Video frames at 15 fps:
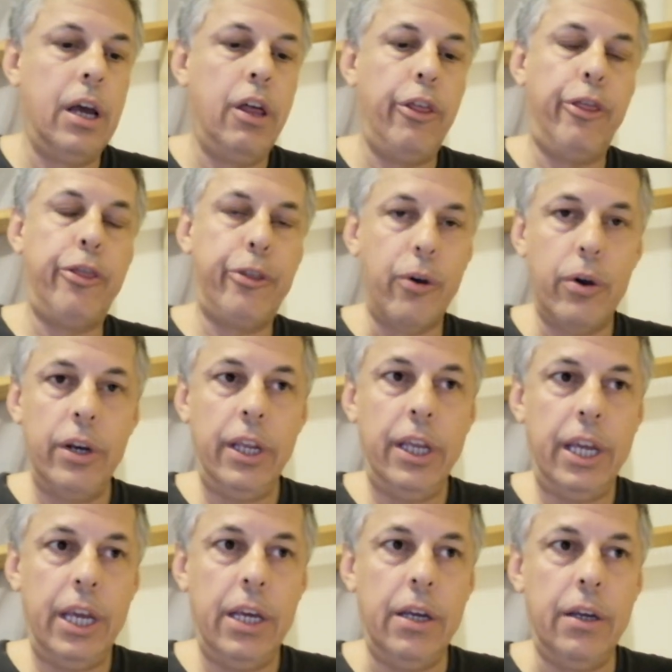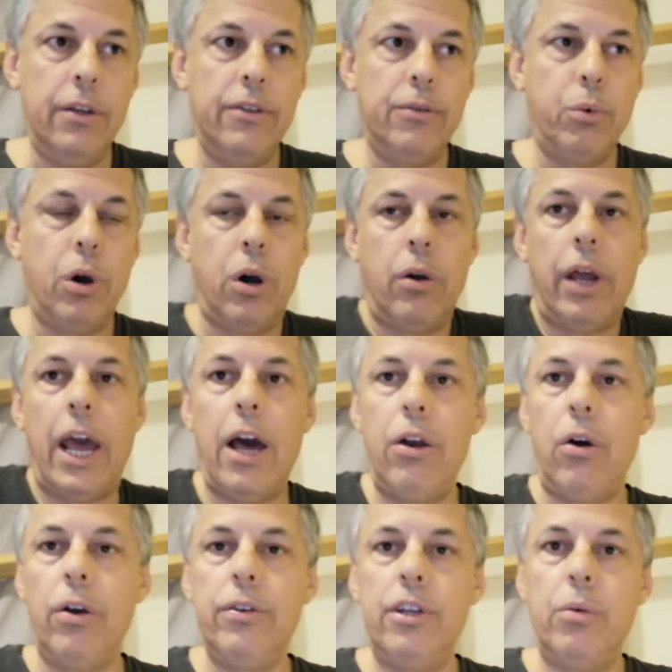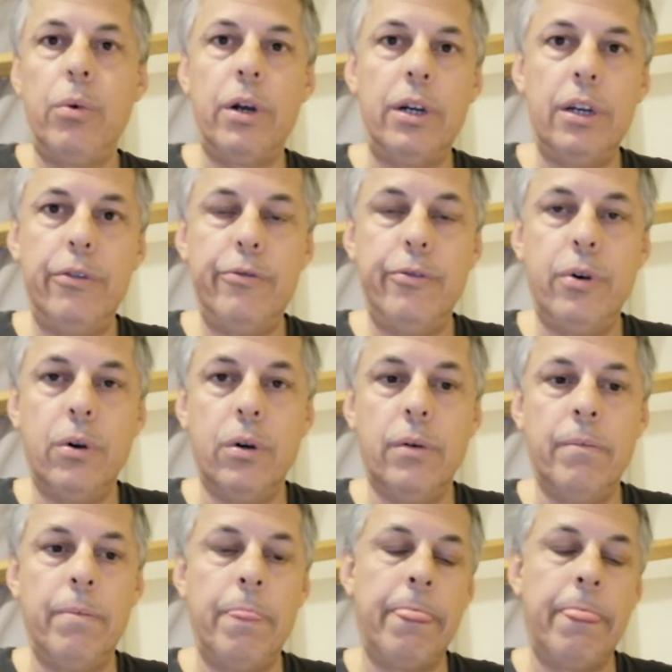30 years, well, how long do you want to live for?